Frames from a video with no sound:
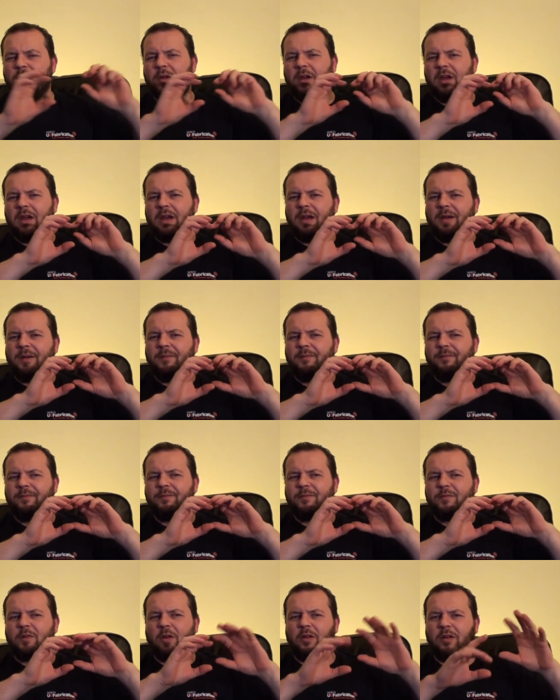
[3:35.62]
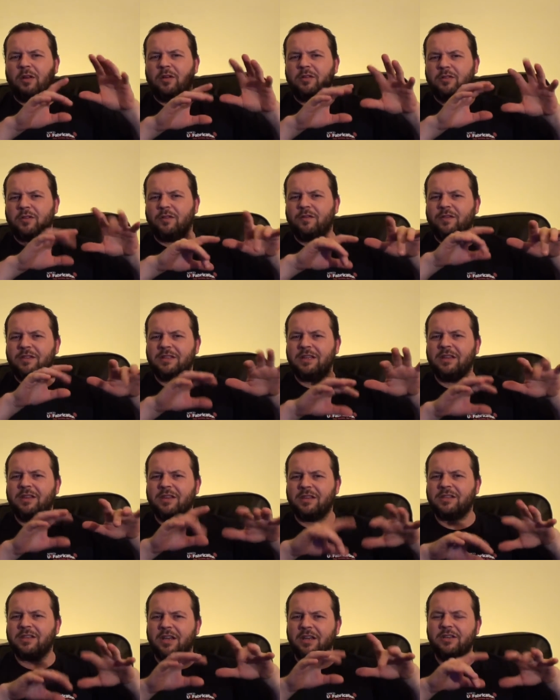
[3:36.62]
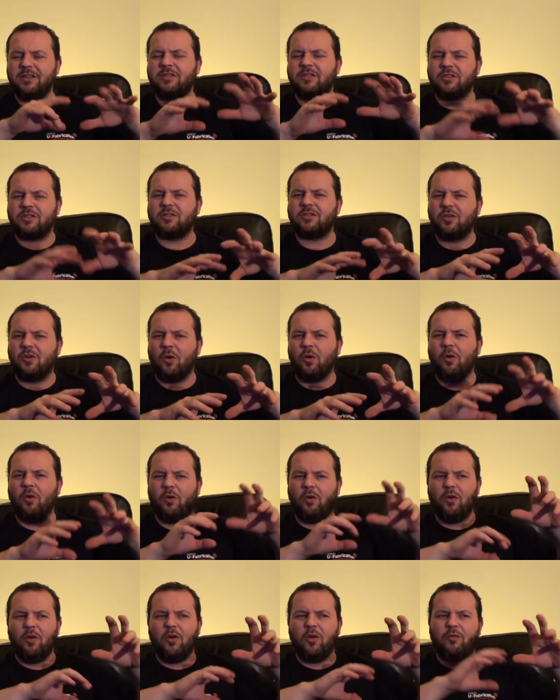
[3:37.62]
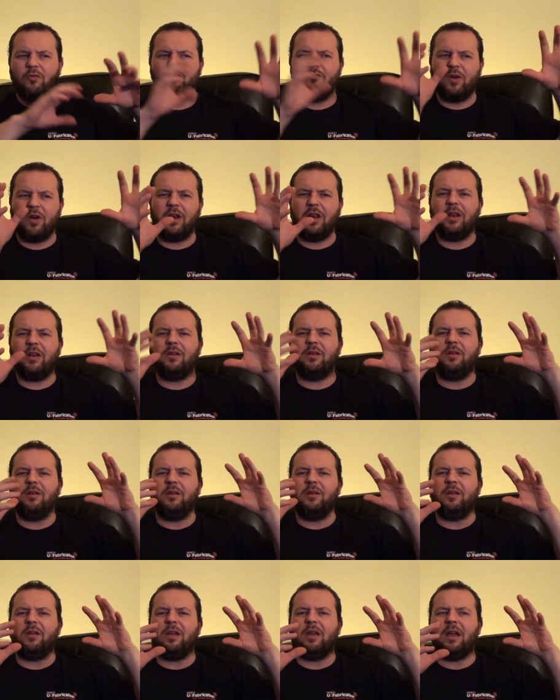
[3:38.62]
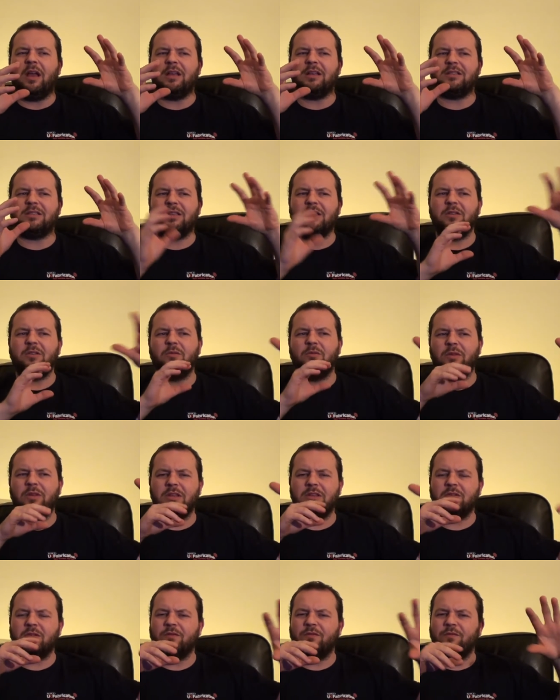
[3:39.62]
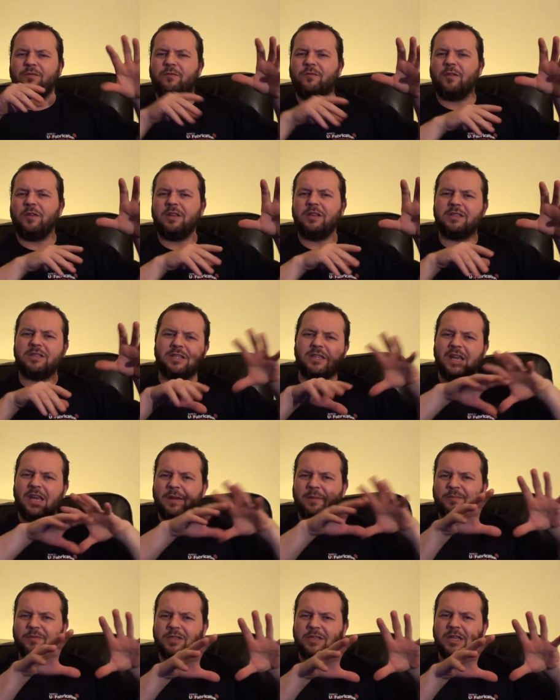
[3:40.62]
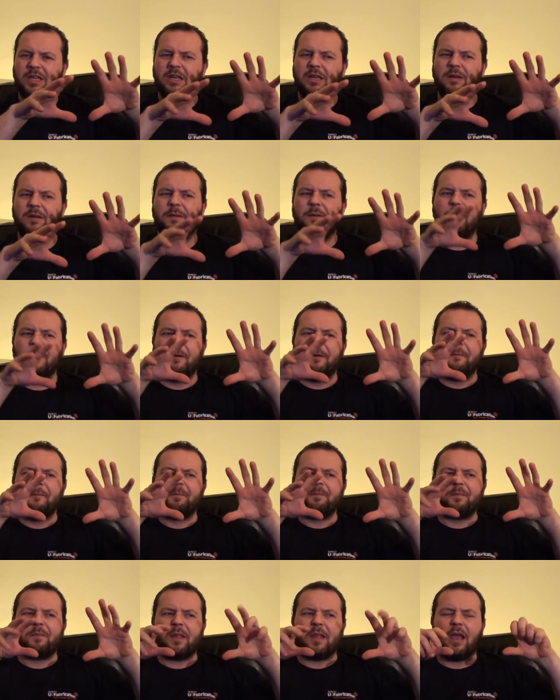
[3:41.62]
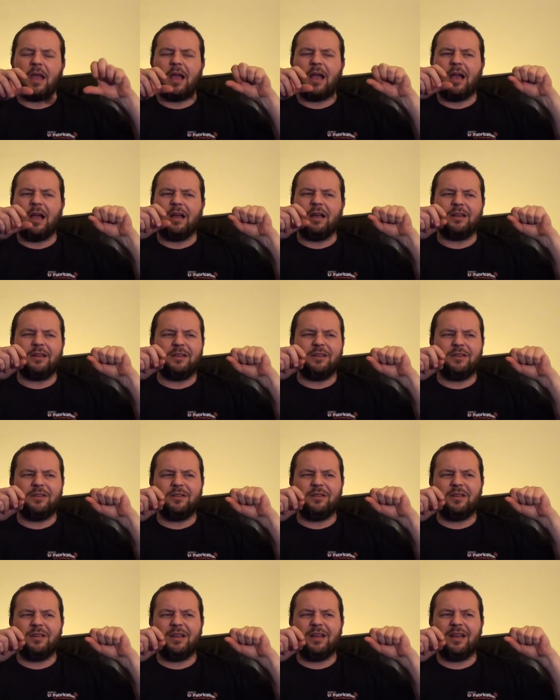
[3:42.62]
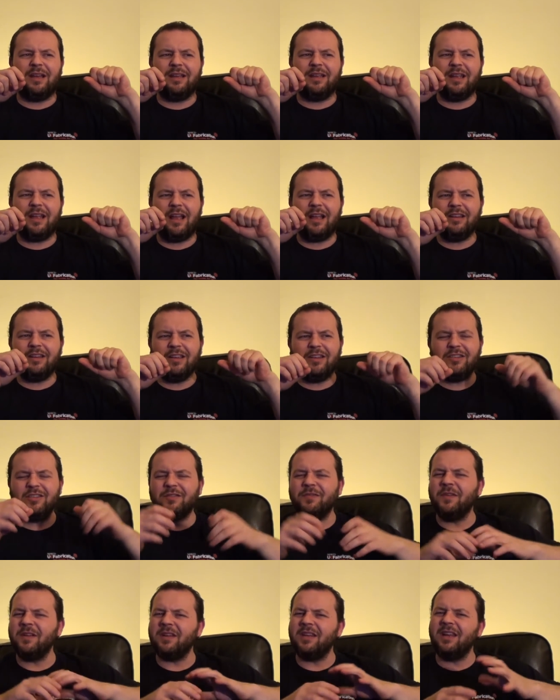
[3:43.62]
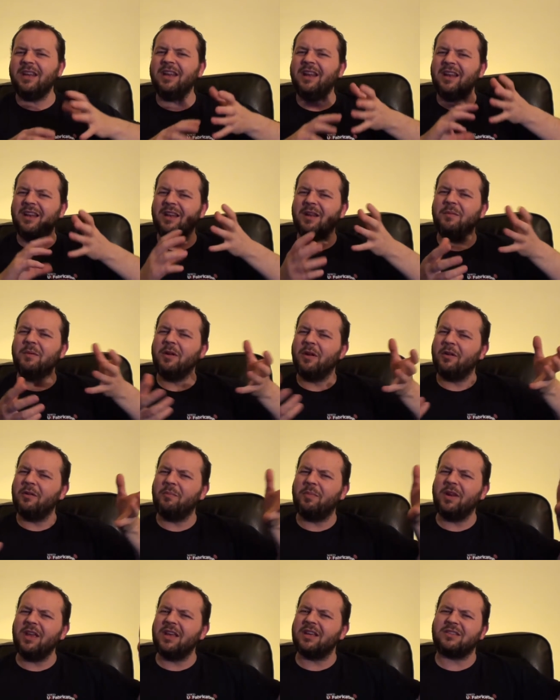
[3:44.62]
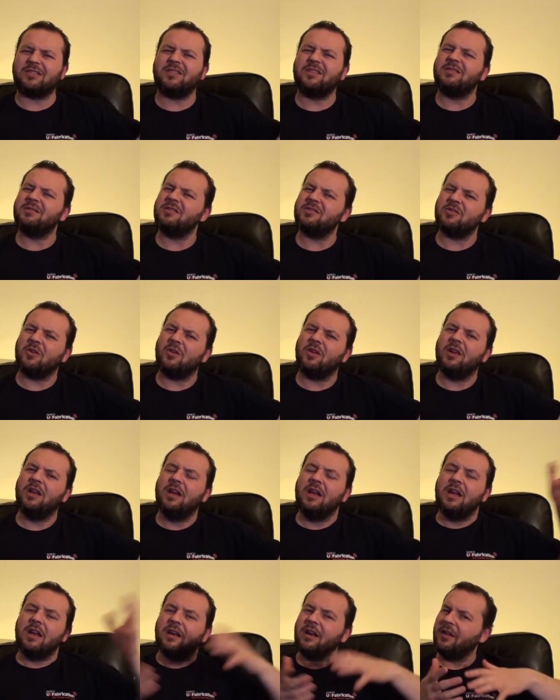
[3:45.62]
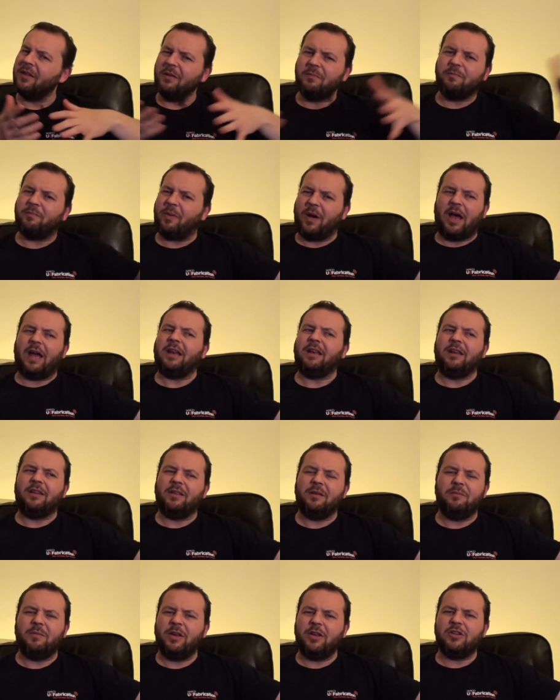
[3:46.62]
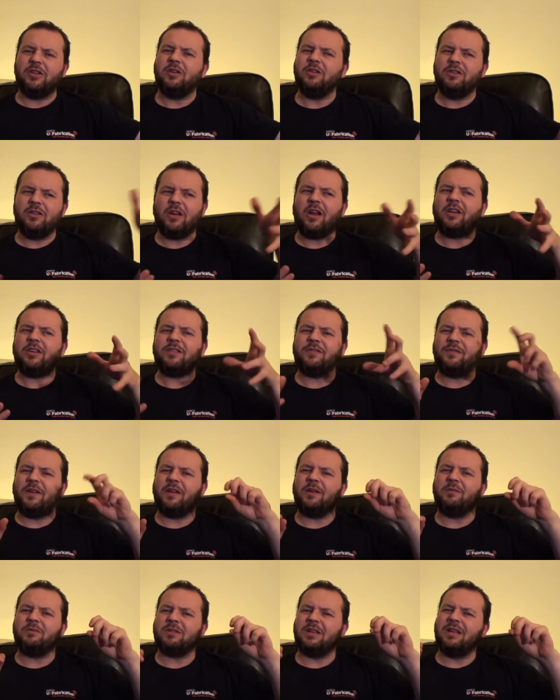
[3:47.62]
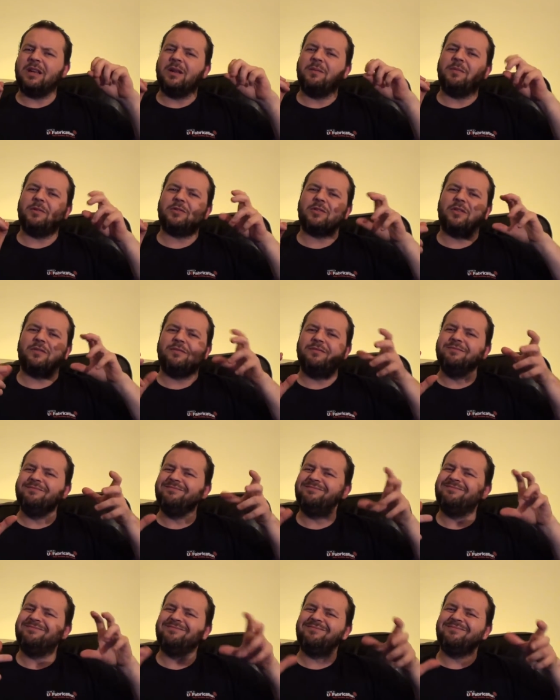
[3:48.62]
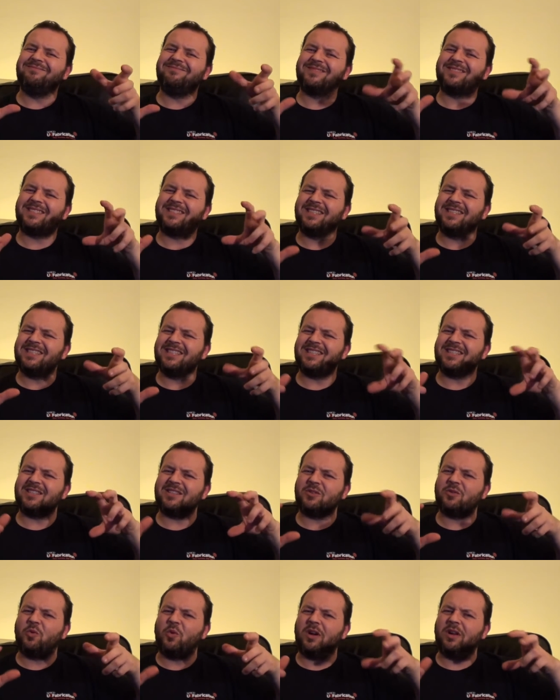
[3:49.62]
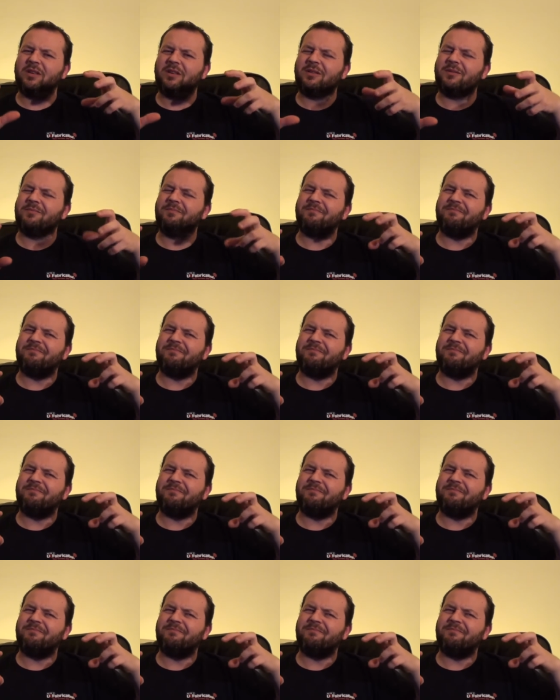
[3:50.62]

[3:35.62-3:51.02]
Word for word: um, on a sort of a synthesized score running as they're doing this sort of escape scene, and I, I just felt a little bit out of place. That's all. Nothing bad, nothing major. I just felt it was a little bit sort of, mm, this isn't quite